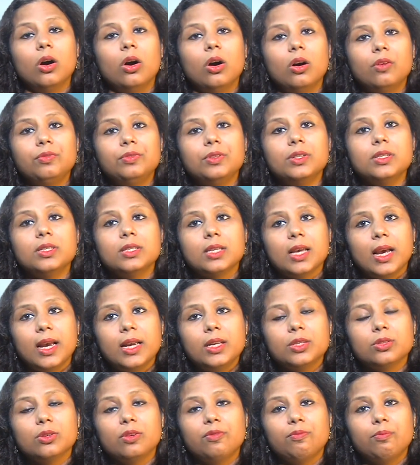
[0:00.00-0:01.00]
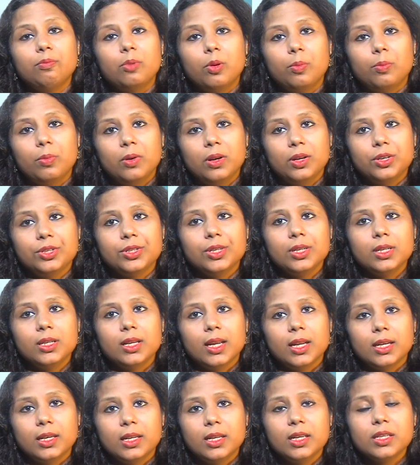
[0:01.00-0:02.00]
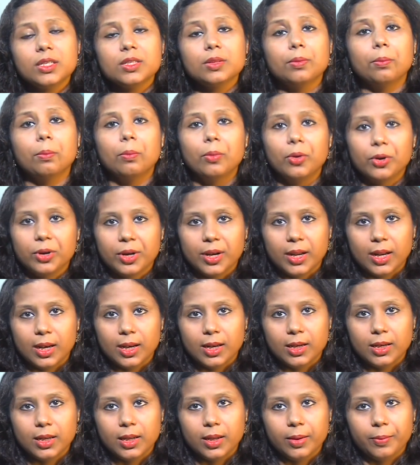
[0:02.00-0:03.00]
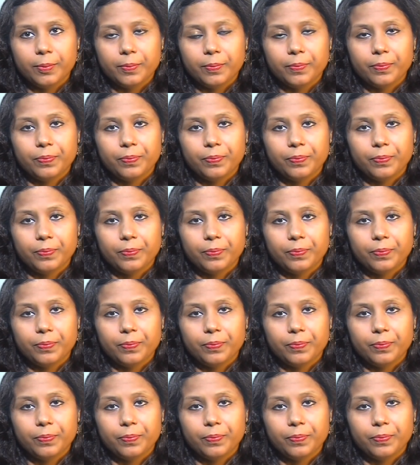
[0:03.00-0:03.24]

of the size of population, that is mortality.